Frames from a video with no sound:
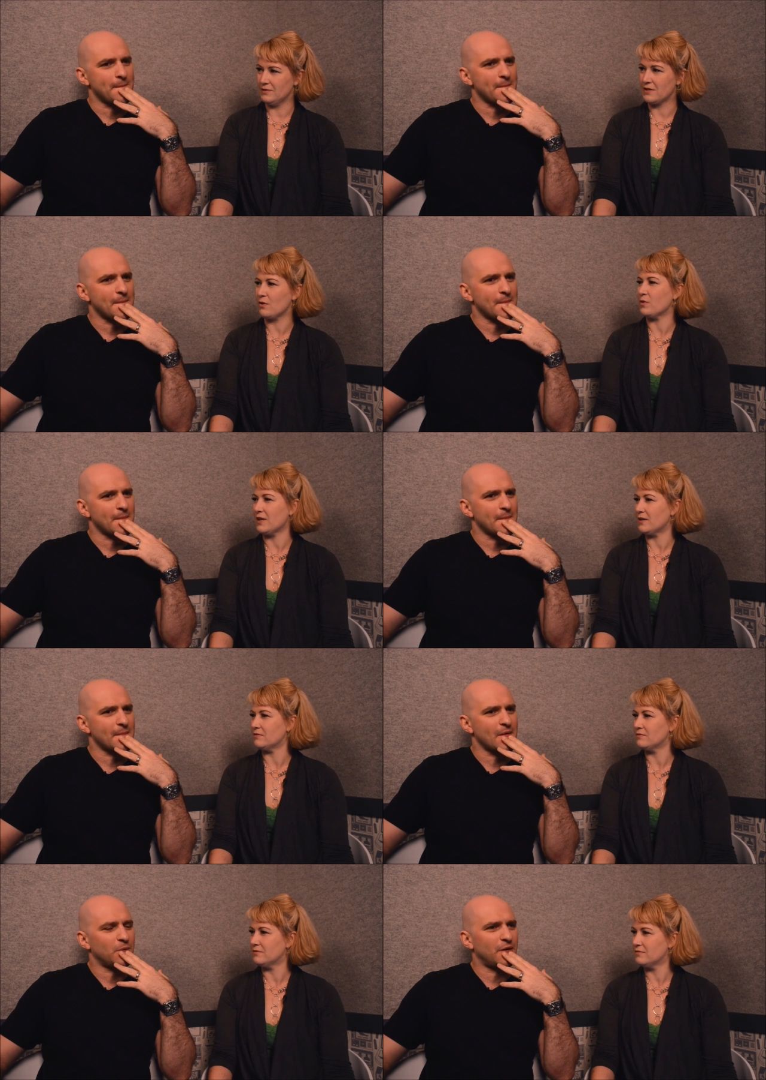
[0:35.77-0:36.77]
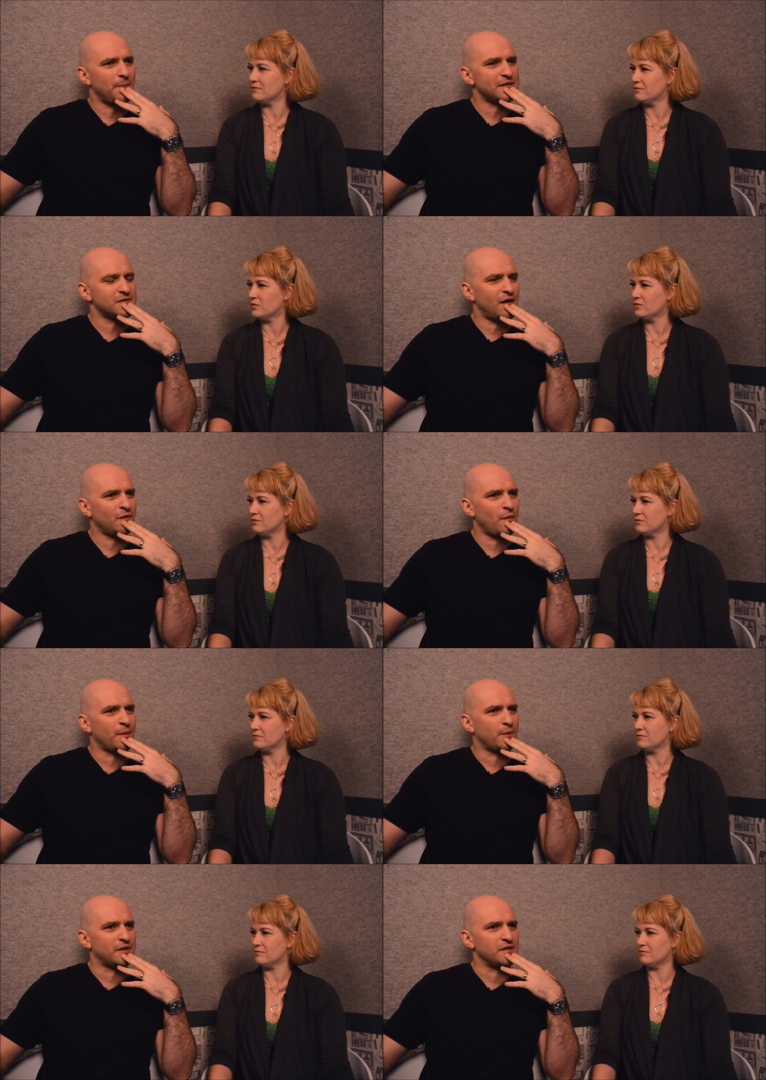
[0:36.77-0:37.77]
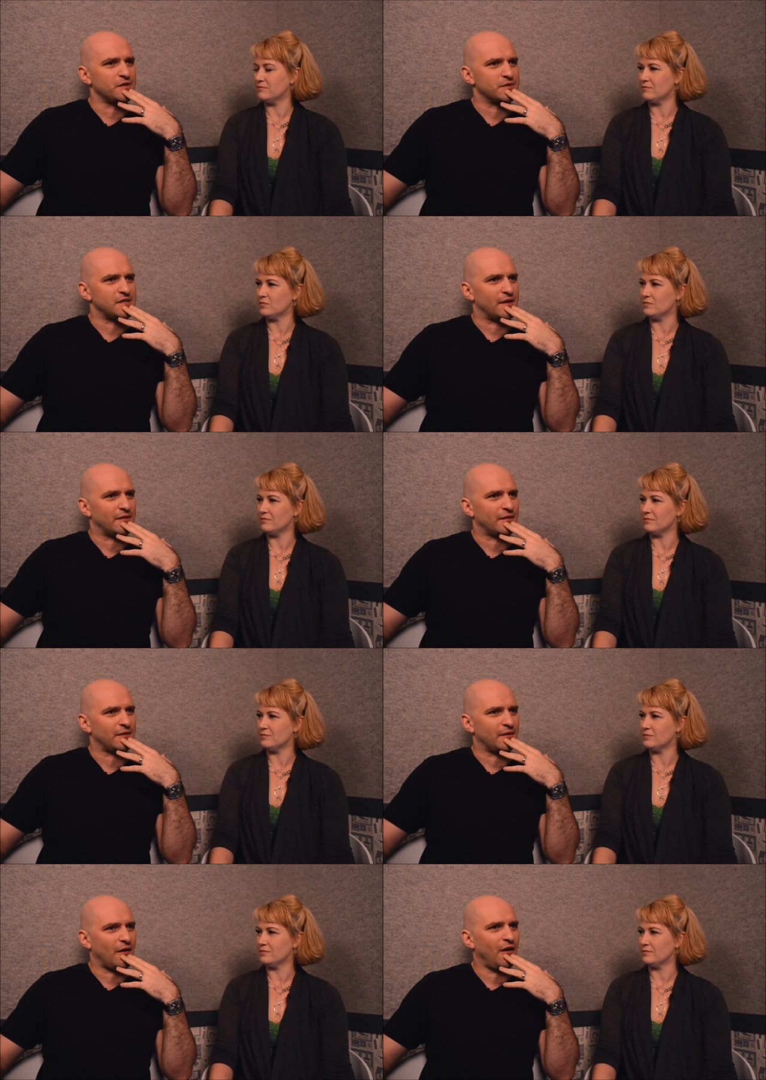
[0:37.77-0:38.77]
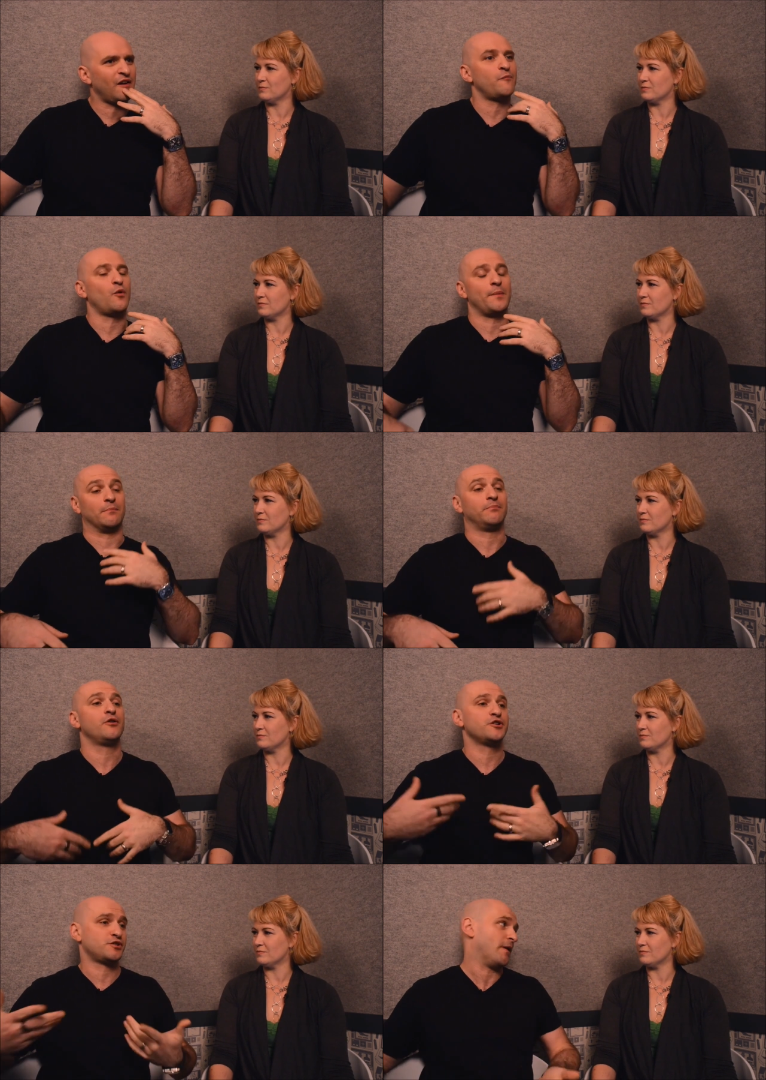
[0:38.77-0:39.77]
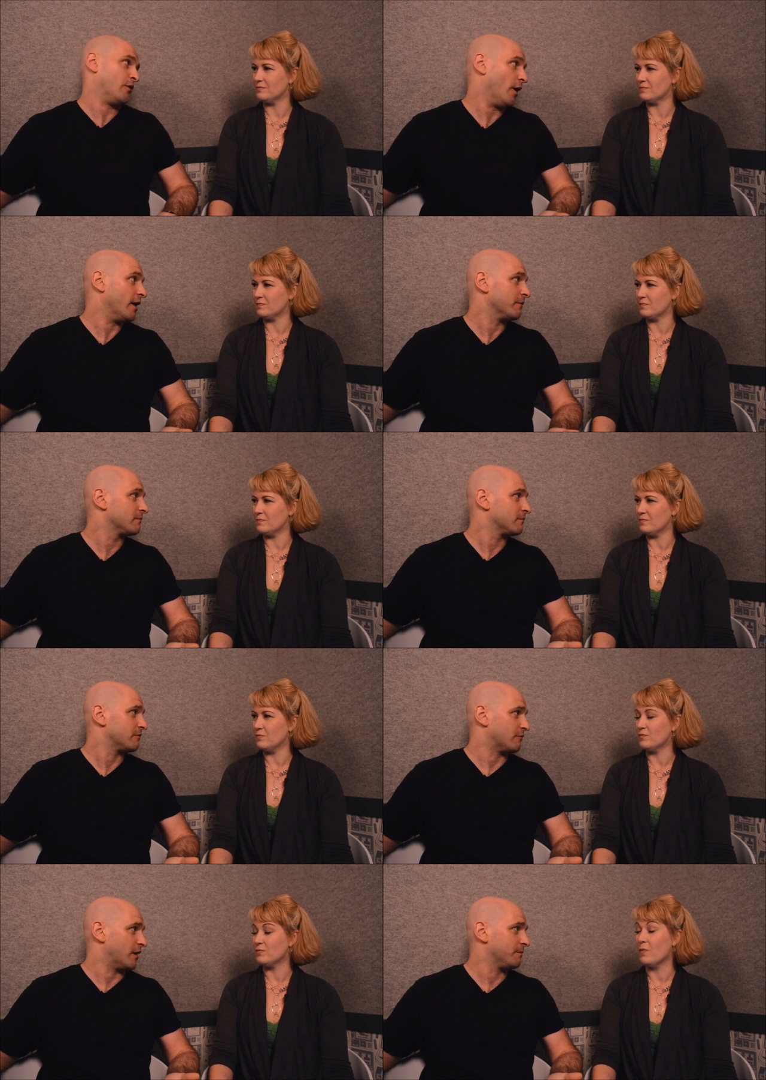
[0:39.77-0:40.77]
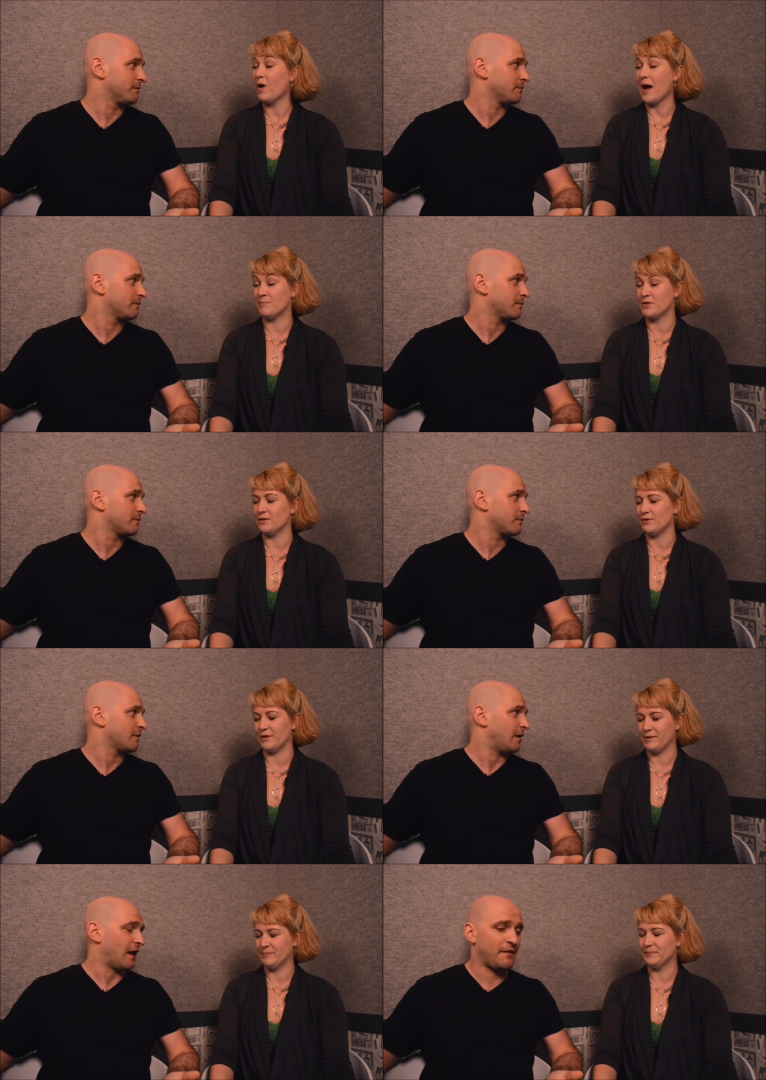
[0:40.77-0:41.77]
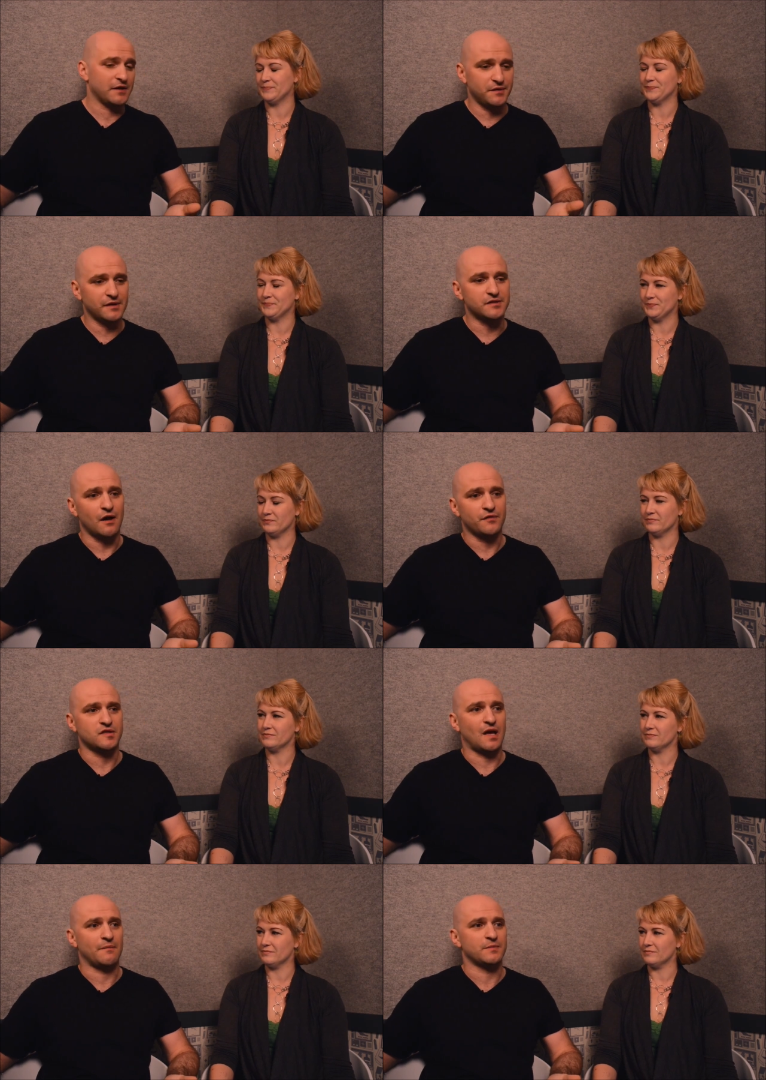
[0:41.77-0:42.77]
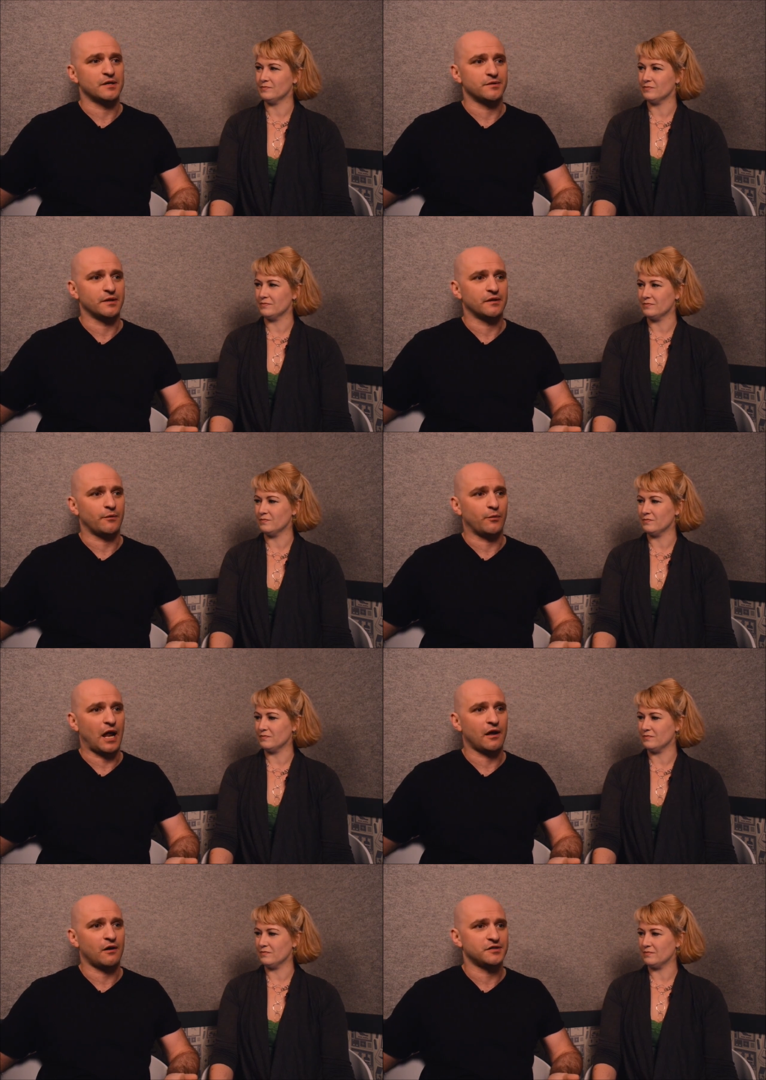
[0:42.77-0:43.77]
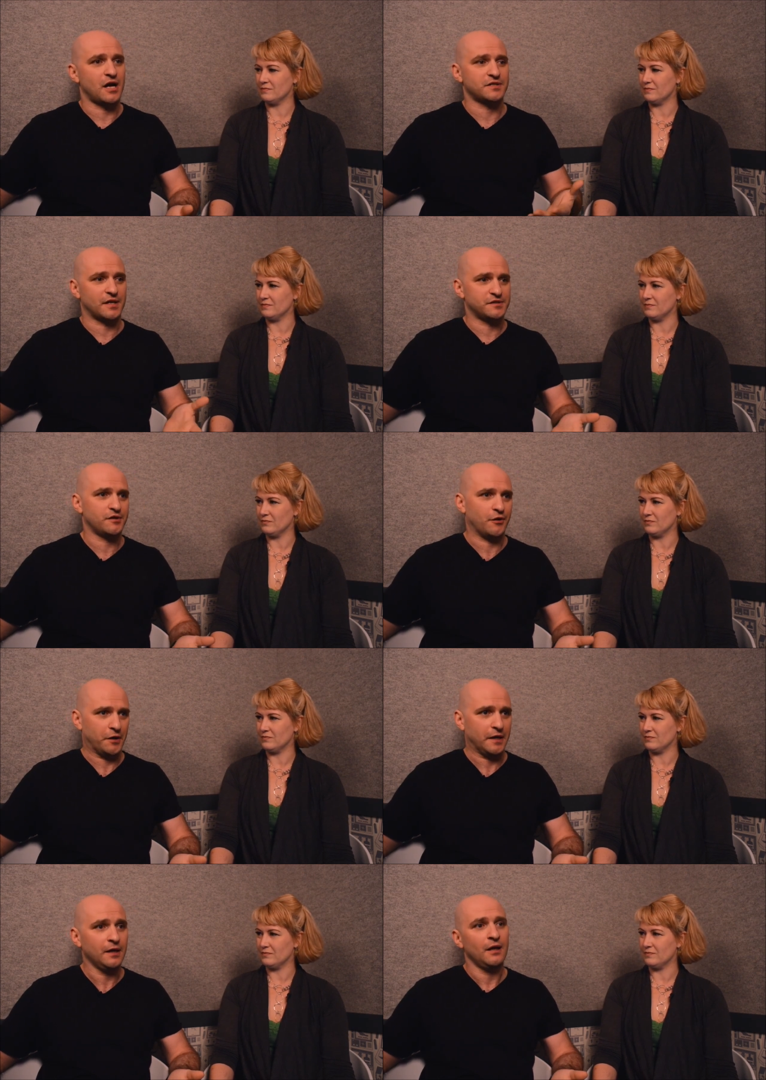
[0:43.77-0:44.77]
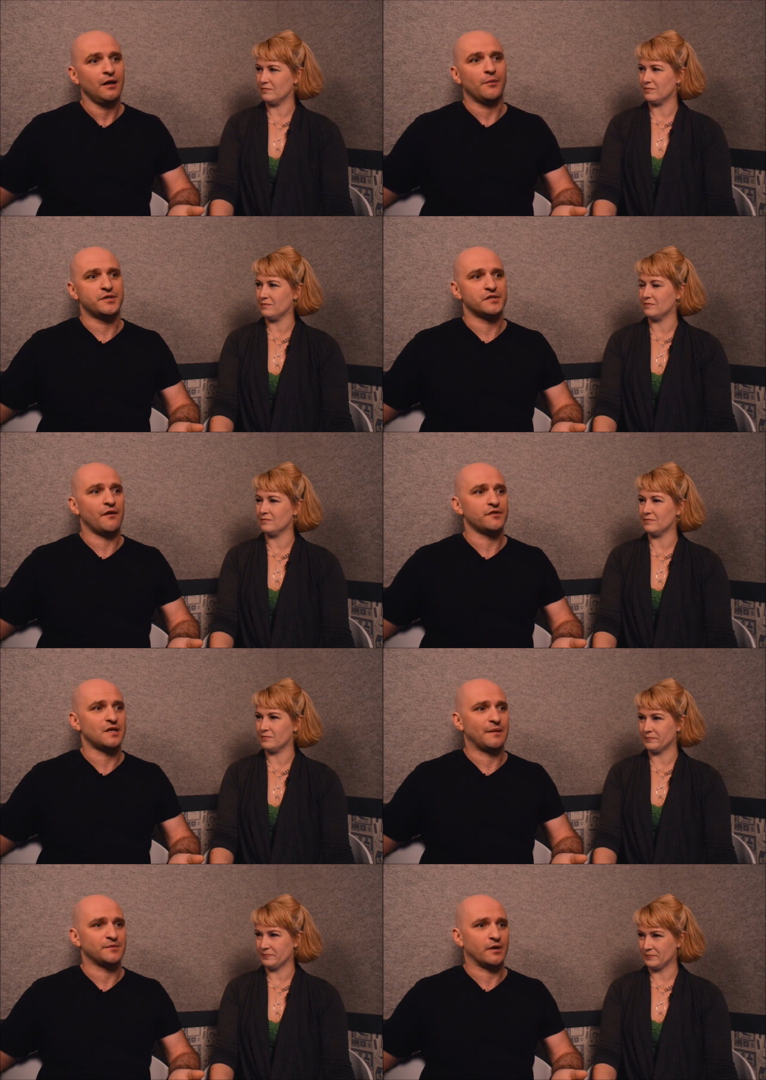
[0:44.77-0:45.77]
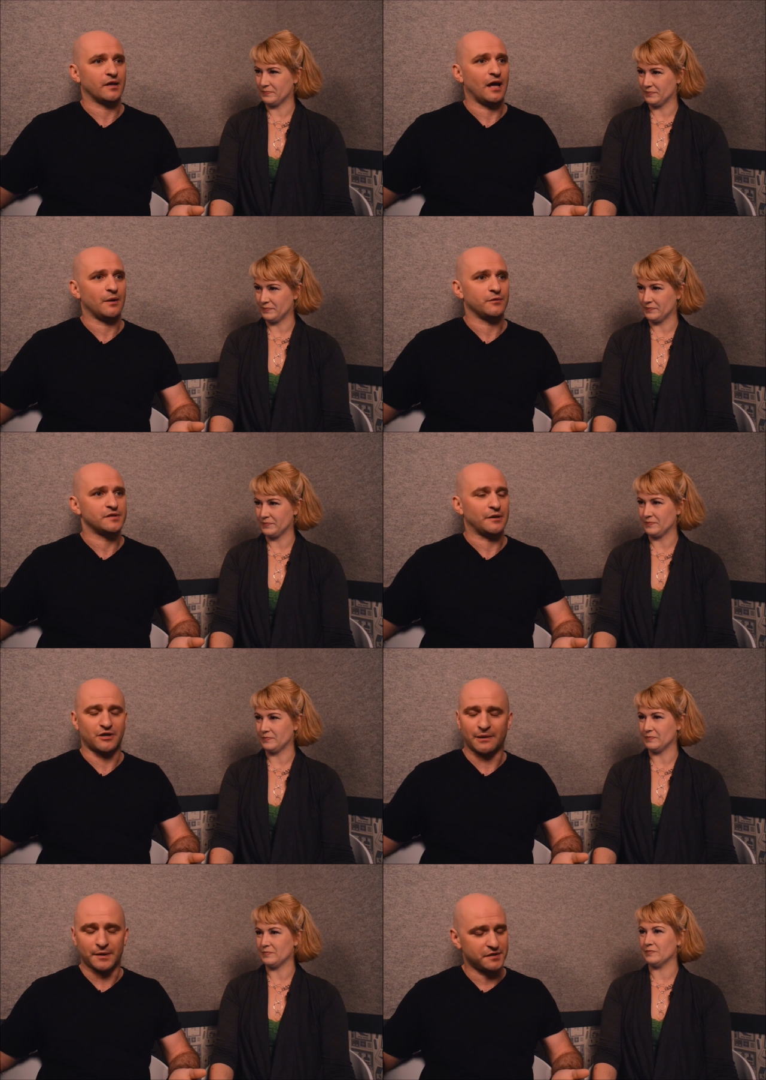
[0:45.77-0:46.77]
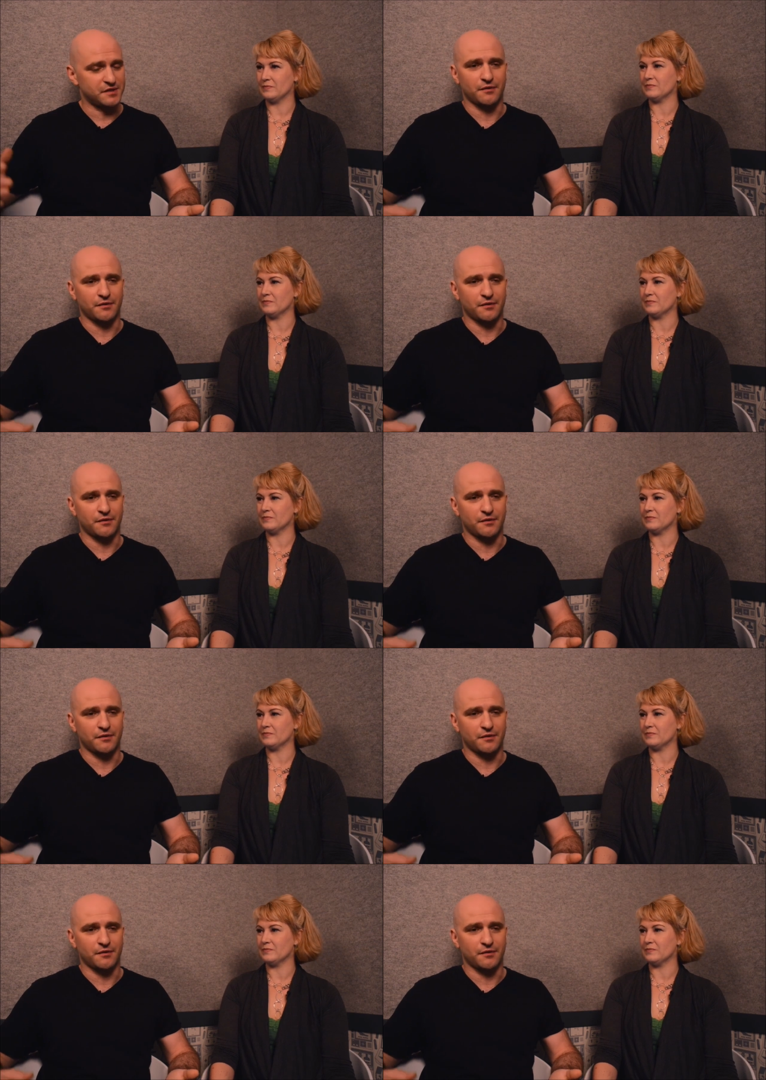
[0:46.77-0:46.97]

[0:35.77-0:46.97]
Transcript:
Speaker 1: Let's go with that.
Speaker 2: Well, because a lot of women, what they do is they, a lot of women push men away, right?
Speaker 1: Absolutely.
Speaker 2: And they do this oftentimes by doing what I call toxic insecurity, which is oftentimes when a guy will. I was writing about this